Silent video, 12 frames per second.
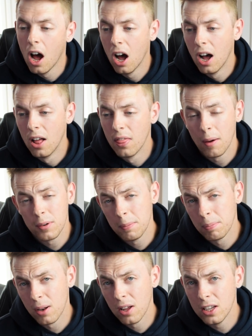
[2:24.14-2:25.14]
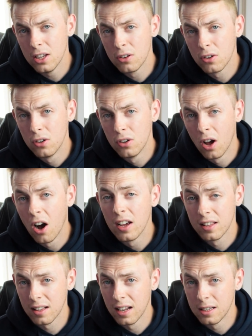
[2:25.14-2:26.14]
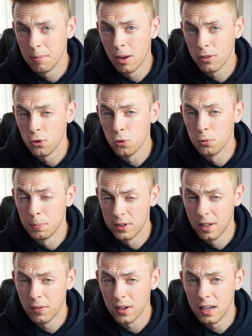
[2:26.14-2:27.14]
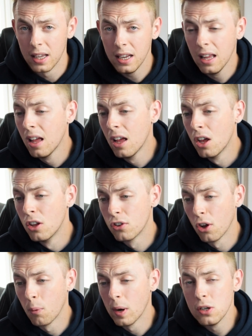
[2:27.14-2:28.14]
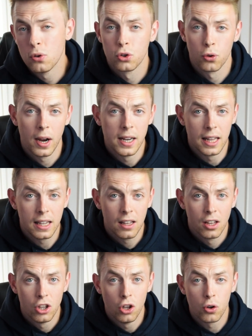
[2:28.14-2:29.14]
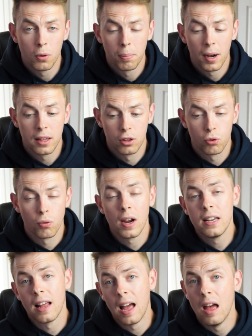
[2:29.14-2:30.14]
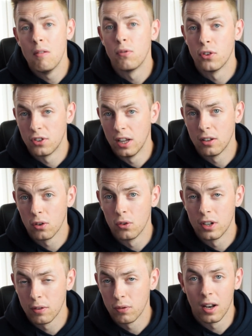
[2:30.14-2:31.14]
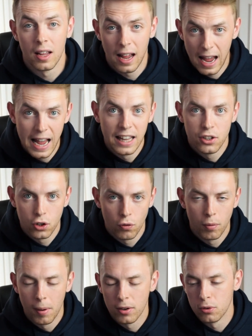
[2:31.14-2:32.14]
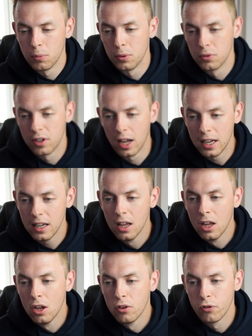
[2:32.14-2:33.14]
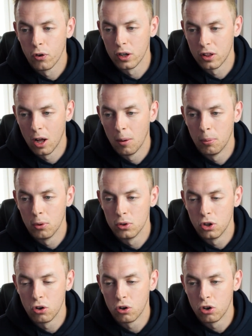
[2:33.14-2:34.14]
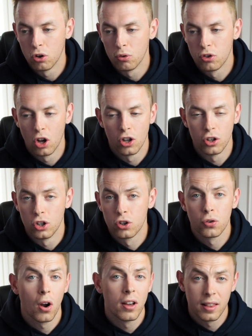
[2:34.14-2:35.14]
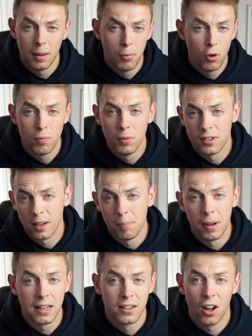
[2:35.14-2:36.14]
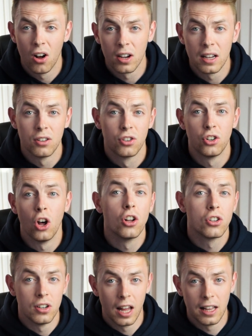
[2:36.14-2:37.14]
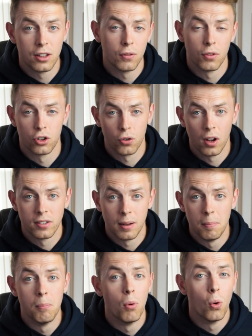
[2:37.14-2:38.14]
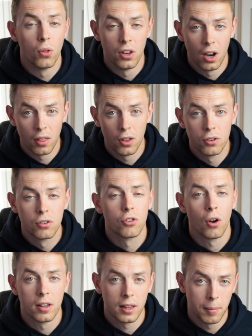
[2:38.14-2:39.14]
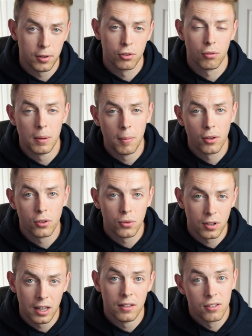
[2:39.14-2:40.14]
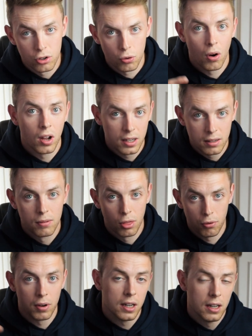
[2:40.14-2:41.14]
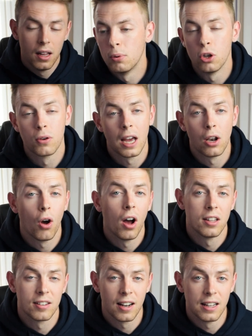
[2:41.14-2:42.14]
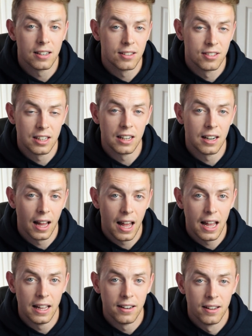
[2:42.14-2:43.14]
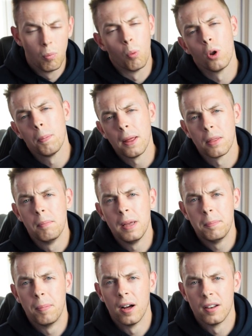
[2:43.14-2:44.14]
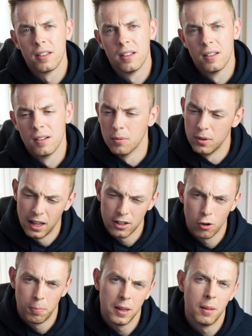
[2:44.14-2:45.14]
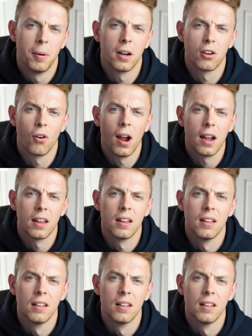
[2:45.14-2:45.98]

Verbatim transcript: That would imply you can isolate a muscle specifically. So when you're training, you can place greater emphasis on different like heads of a muscle, we'll say. For example, you could do certain tricep movements that may target certain heads of the tricep more than others. Tricep is three muscles, hence tri-3. But you cannot isolate a singular head. What about the mid-butt? Would that just be the butt crack?